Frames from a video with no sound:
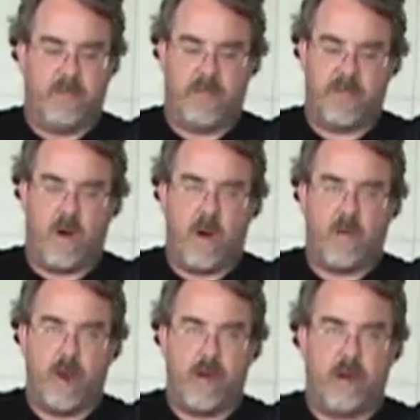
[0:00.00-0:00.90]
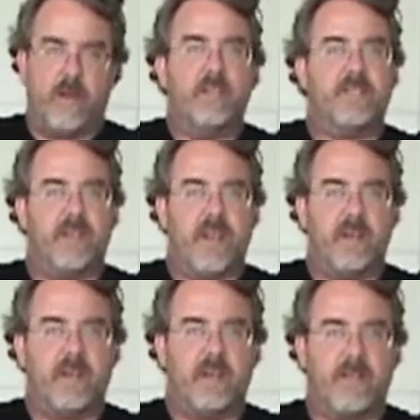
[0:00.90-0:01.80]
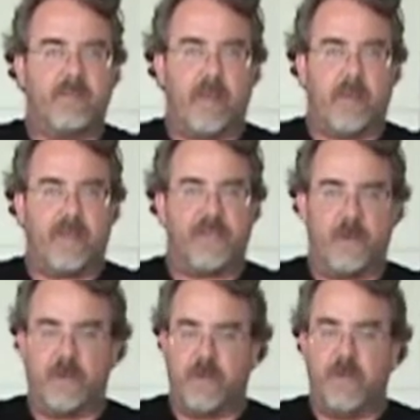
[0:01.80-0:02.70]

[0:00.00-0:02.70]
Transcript: This arc right here. Can you see that good against my shirt?